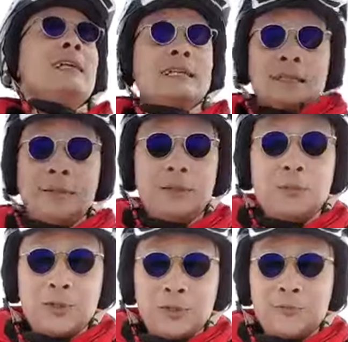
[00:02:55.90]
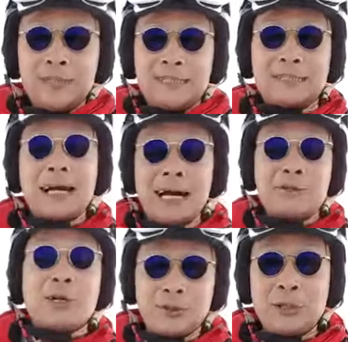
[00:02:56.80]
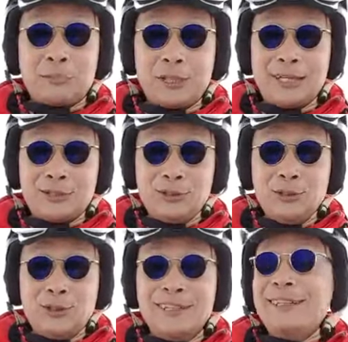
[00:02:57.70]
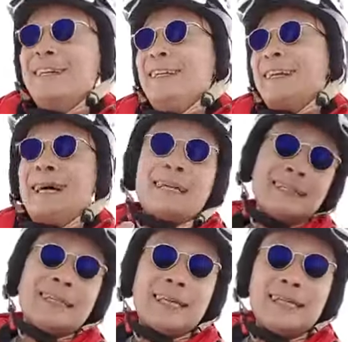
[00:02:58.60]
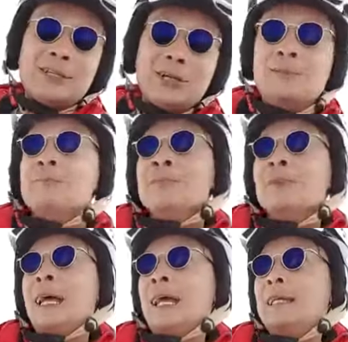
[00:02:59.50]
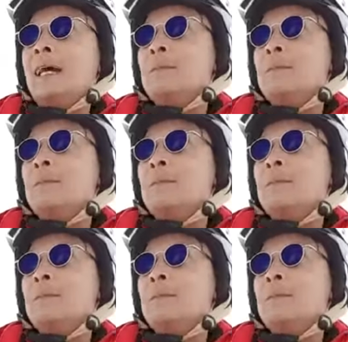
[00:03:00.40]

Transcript: some of them were universities that I tried to apply to. I didn't get in though, and